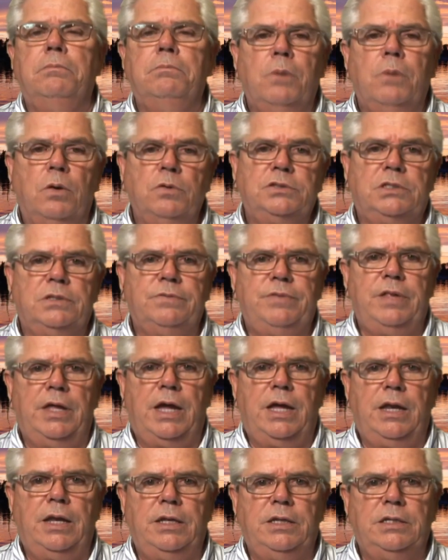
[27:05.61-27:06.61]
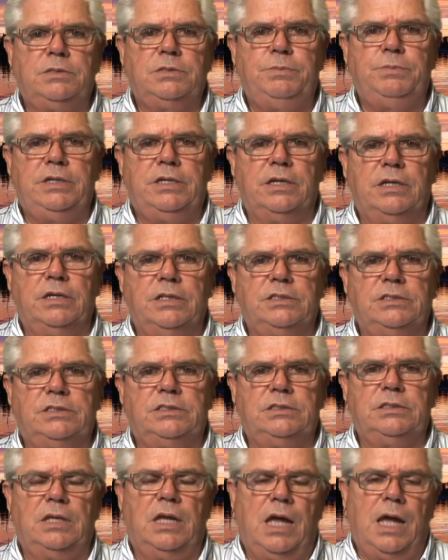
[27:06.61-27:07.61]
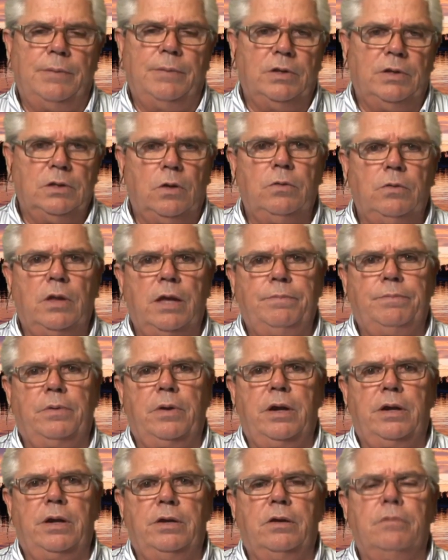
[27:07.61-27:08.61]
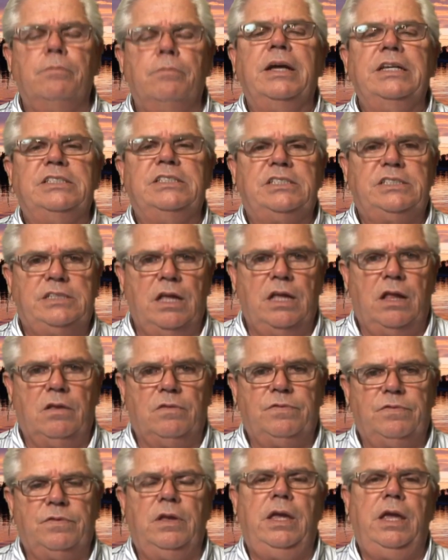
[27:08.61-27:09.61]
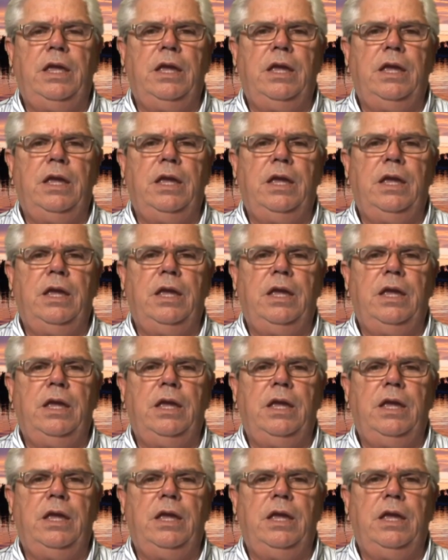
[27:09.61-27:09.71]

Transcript: Most of that is because I'm a low light predator myself,